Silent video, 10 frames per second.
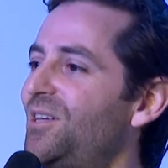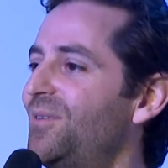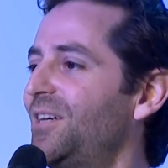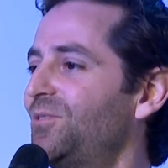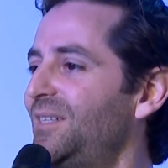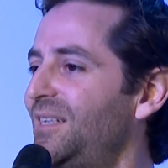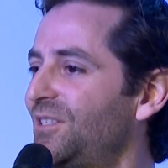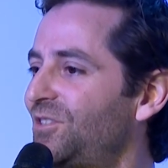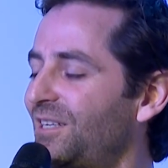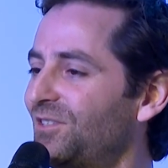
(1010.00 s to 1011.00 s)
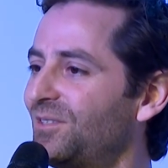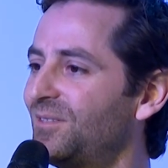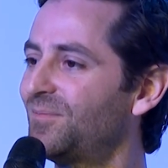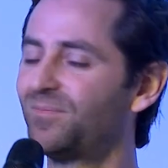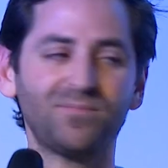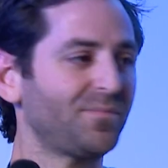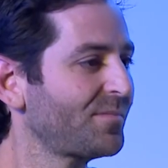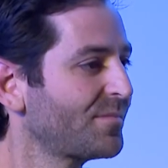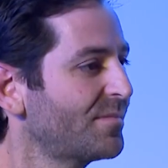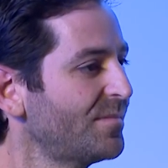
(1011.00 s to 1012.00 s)
do you actually need to change? Yep.
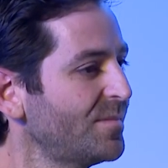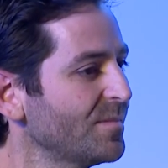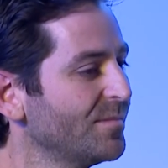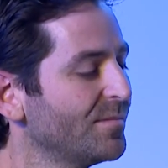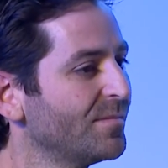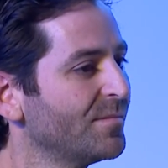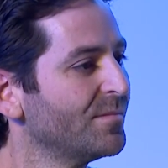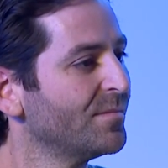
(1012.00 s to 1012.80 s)
So you opened